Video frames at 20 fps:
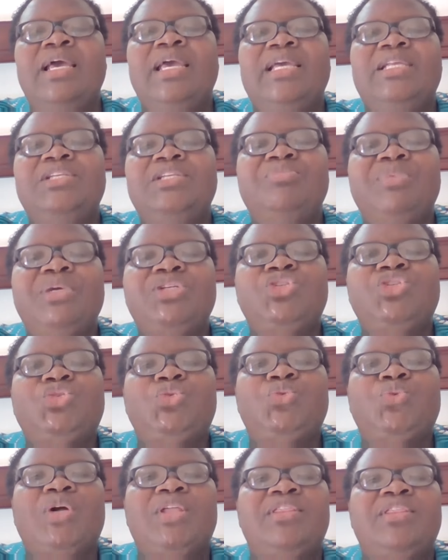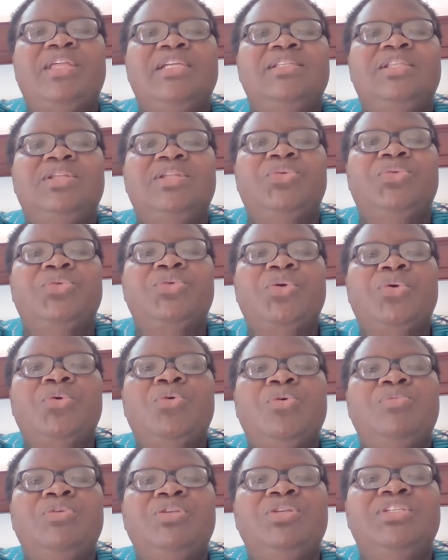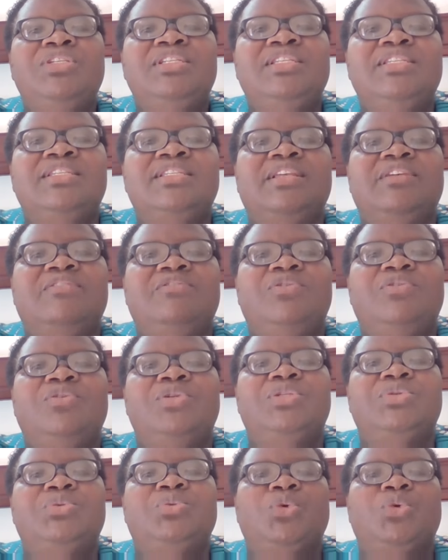and make sure that the rural communities have got